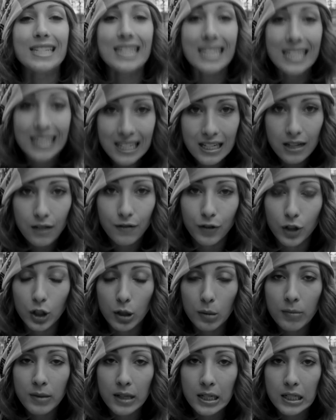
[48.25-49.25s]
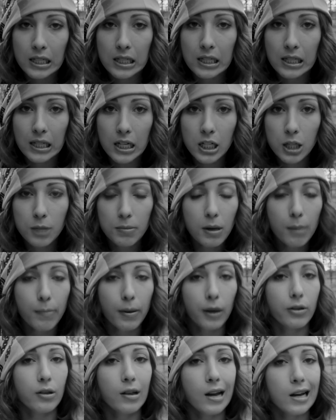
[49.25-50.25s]
Disney film that's said to be
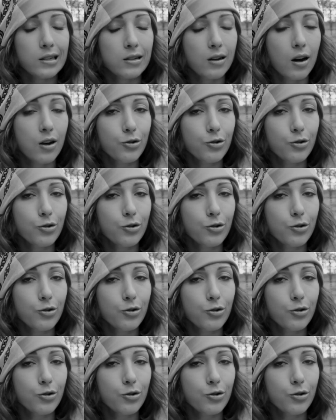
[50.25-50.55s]
about the last